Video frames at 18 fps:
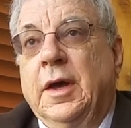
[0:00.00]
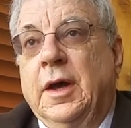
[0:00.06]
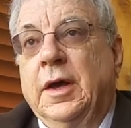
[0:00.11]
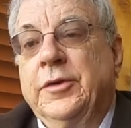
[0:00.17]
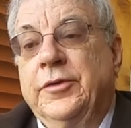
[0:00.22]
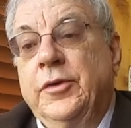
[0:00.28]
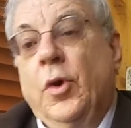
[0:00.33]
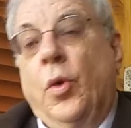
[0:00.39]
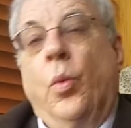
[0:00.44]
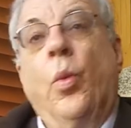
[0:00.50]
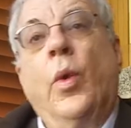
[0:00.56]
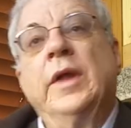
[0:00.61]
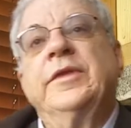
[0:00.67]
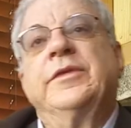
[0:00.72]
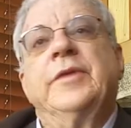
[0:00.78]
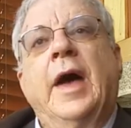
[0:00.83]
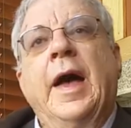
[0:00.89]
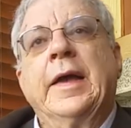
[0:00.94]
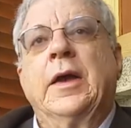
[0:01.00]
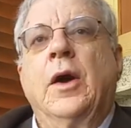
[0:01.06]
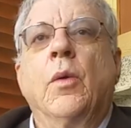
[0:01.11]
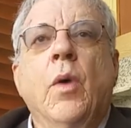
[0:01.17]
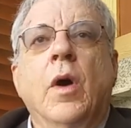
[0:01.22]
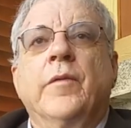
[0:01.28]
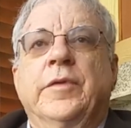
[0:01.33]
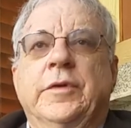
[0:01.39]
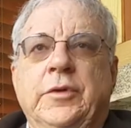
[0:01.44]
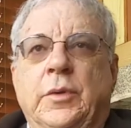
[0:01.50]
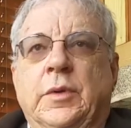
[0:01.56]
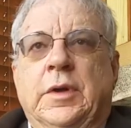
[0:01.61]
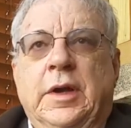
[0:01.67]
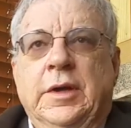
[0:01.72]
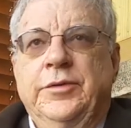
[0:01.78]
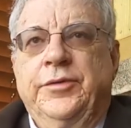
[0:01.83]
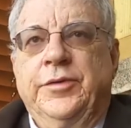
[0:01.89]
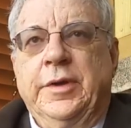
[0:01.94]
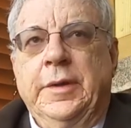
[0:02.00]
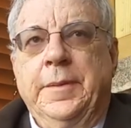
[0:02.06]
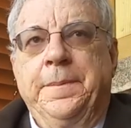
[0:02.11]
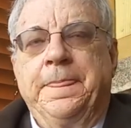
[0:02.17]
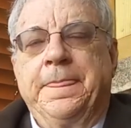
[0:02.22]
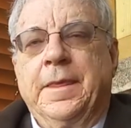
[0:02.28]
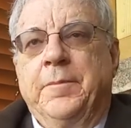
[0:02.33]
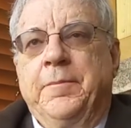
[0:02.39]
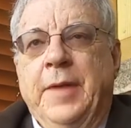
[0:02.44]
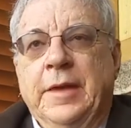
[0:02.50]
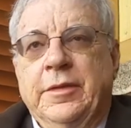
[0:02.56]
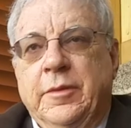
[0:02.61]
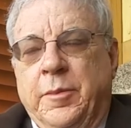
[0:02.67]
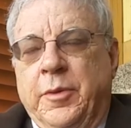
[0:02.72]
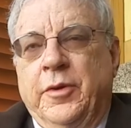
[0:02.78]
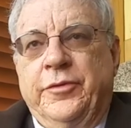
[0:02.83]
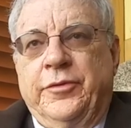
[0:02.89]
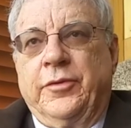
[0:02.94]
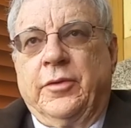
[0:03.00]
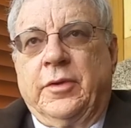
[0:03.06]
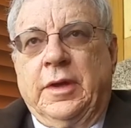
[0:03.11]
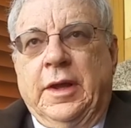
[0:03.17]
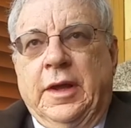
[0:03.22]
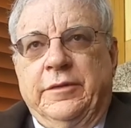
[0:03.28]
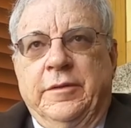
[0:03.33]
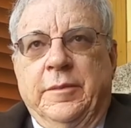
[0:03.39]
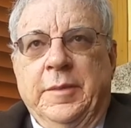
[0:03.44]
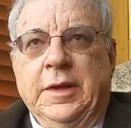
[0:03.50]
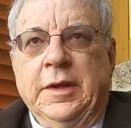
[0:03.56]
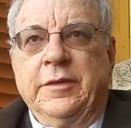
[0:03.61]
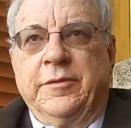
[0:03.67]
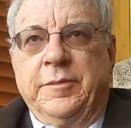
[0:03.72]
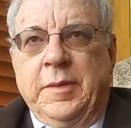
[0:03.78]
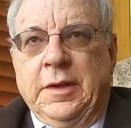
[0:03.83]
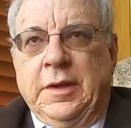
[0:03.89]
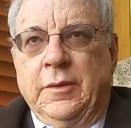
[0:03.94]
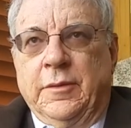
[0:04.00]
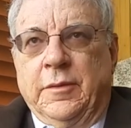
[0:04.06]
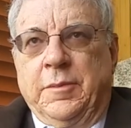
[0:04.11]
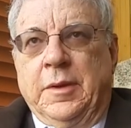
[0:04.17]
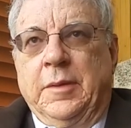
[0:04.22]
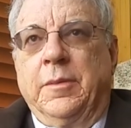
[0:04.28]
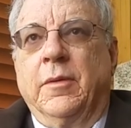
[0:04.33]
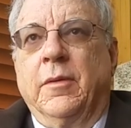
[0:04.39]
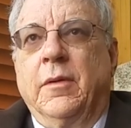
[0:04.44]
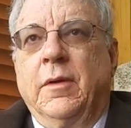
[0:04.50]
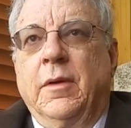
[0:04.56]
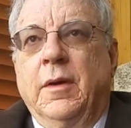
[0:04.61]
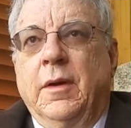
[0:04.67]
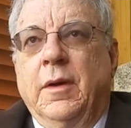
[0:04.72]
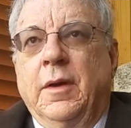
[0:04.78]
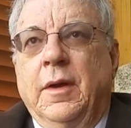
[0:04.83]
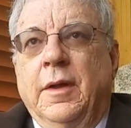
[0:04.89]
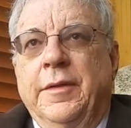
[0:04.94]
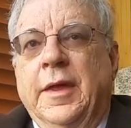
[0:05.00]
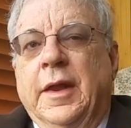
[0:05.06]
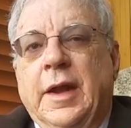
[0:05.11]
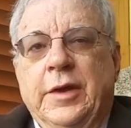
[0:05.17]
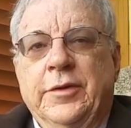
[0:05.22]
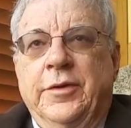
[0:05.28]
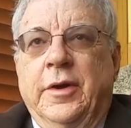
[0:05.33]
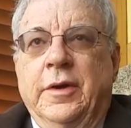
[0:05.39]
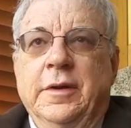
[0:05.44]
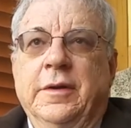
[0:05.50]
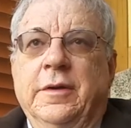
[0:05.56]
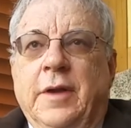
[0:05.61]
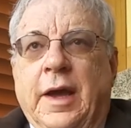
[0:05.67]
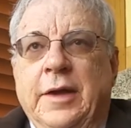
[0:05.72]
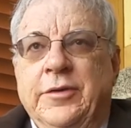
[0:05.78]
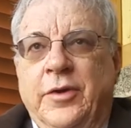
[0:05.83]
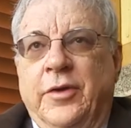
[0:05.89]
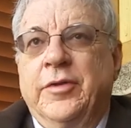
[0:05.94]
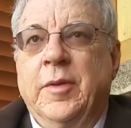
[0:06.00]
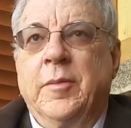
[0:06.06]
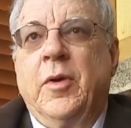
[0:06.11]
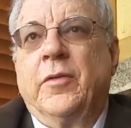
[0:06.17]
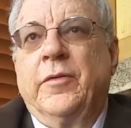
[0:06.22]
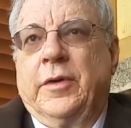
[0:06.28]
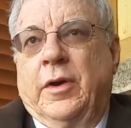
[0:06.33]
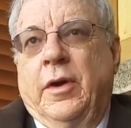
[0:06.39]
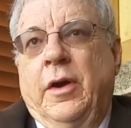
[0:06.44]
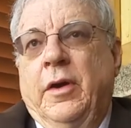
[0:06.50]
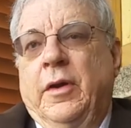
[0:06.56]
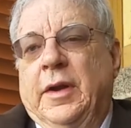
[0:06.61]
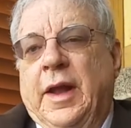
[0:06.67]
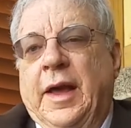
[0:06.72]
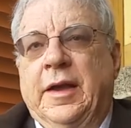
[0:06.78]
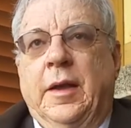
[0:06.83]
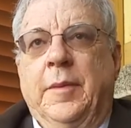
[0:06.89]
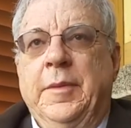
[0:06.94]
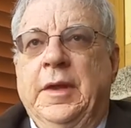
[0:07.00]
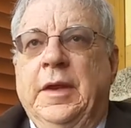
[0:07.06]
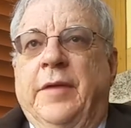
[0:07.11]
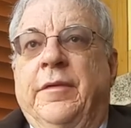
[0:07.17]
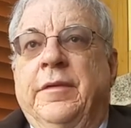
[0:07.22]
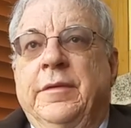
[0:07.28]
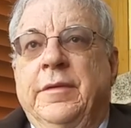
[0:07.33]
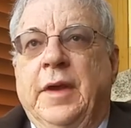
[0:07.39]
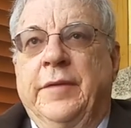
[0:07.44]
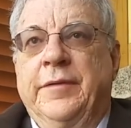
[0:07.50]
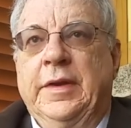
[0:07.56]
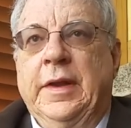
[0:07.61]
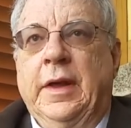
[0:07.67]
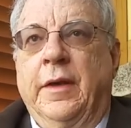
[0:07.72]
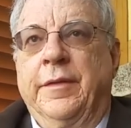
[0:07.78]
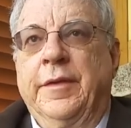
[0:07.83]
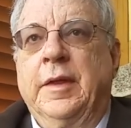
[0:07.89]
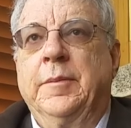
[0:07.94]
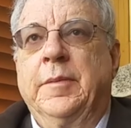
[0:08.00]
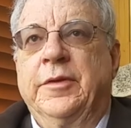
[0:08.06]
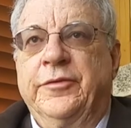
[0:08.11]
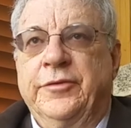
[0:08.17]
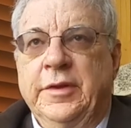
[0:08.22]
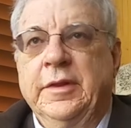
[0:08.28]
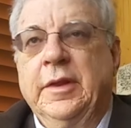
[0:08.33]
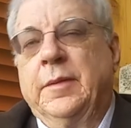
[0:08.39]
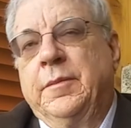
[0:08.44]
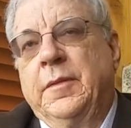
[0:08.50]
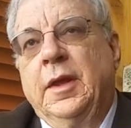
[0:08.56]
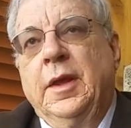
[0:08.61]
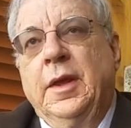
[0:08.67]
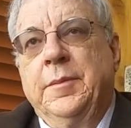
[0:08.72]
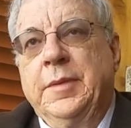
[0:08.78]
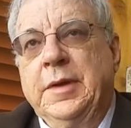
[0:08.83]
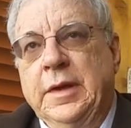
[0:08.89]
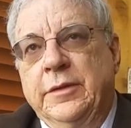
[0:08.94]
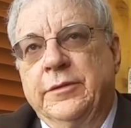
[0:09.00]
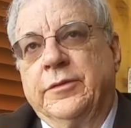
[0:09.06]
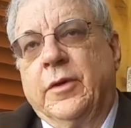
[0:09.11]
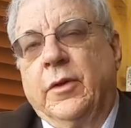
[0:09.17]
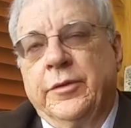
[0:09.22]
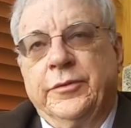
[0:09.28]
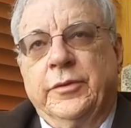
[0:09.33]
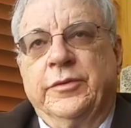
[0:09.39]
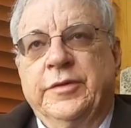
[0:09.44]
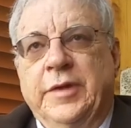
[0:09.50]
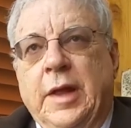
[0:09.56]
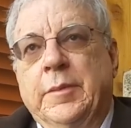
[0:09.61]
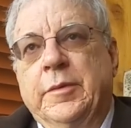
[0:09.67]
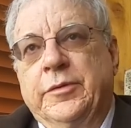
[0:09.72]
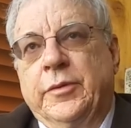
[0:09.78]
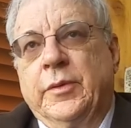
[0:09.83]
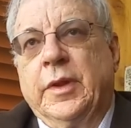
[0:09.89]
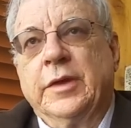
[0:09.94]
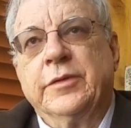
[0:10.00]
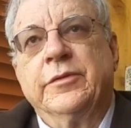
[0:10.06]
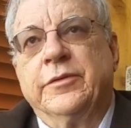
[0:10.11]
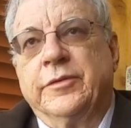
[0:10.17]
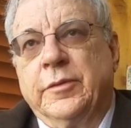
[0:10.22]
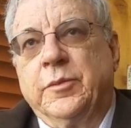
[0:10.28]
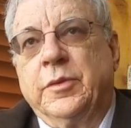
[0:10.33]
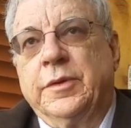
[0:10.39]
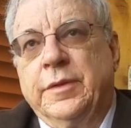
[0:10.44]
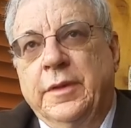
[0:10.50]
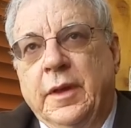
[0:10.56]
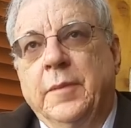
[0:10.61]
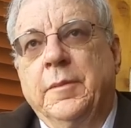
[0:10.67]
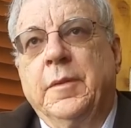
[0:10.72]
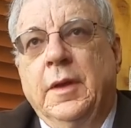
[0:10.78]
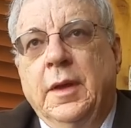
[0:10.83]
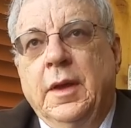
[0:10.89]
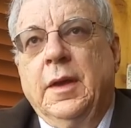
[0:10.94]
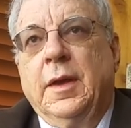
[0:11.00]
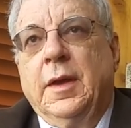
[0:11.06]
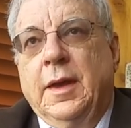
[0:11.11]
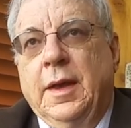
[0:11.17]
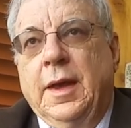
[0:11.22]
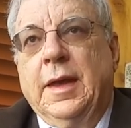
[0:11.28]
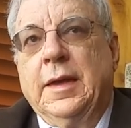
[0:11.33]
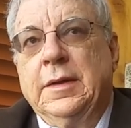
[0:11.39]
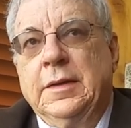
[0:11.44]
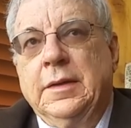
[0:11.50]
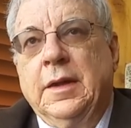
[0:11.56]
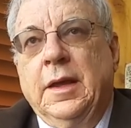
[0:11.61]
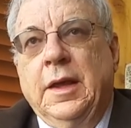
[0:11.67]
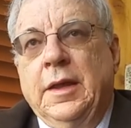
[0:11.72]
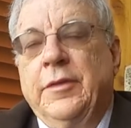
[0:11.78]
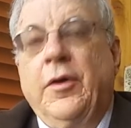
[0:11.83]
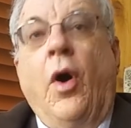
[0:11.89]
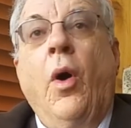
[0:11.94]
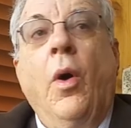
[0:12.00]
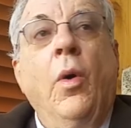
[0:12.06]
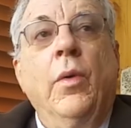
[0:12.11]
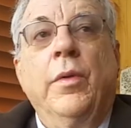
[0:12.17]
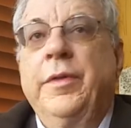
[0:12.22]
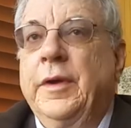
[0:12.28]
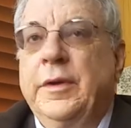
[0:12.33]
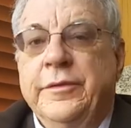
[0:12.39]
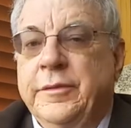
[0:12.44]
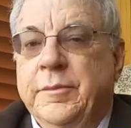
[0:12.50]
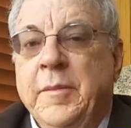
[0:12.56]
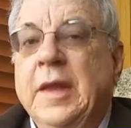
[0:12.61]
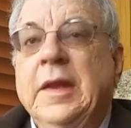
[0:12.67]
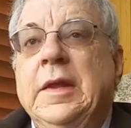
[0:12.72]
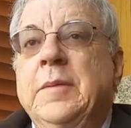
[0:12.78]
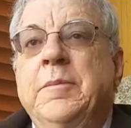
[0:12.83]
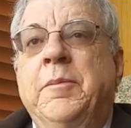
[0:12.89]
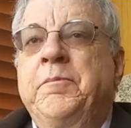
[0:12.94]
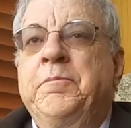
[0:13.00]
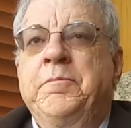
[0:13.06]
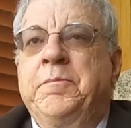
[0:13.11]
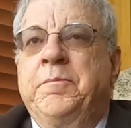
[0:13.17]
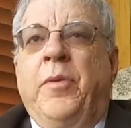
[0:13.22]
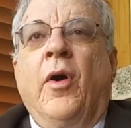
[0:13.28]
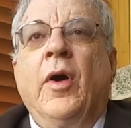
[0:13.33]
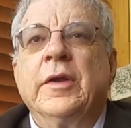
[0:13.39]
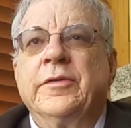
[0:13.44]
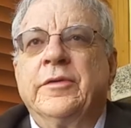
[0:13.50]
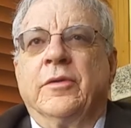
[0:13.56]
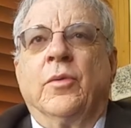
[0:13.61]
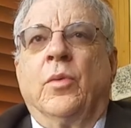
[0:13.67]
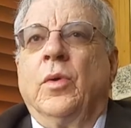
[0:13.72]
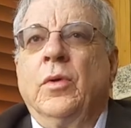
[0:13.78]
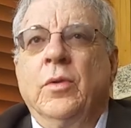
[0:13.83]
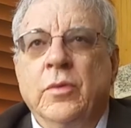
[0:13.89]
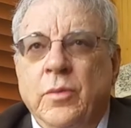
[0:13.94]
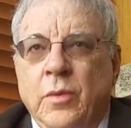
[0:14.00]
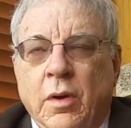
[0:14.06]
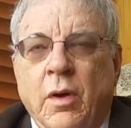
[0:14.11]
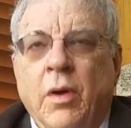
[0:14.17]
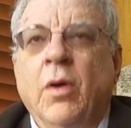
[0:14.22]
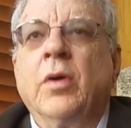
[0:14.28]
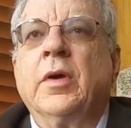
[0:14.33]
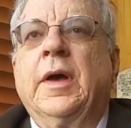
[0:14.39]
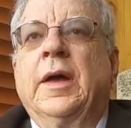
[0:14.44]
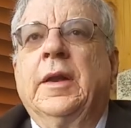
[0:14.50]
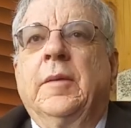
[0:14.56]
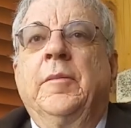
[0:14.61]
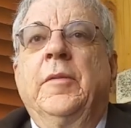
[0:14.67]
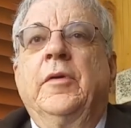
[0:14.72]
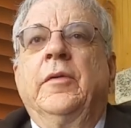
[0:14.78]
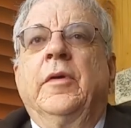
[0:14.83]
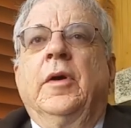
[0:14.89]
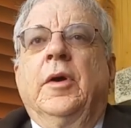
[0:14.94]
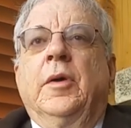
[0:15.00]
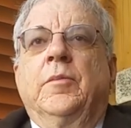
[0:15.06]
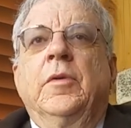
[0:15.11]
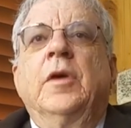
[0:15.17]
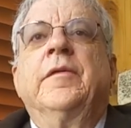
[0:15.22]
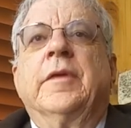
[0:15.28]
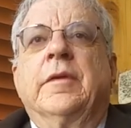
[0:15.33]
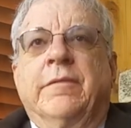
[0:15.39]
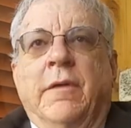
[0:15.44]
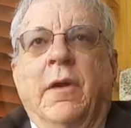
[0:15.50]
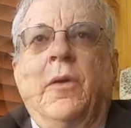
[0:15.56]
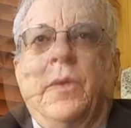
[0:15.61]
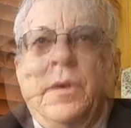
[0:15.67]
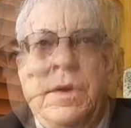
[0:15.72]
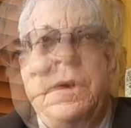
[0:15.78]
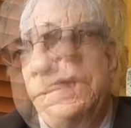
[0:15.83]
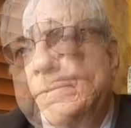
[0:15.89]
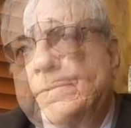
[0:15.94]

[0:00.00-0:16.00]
uh, once I go over to a country, make the personal connection, begin mm-hmm. speaking with people. Then I turn I turn them over to her, and I come in every, every now and then. But she then begins to also establish a relationship with them. Awesome. And awesome. the whole there's many parts of the world we're all kind of move, moving forward. There was a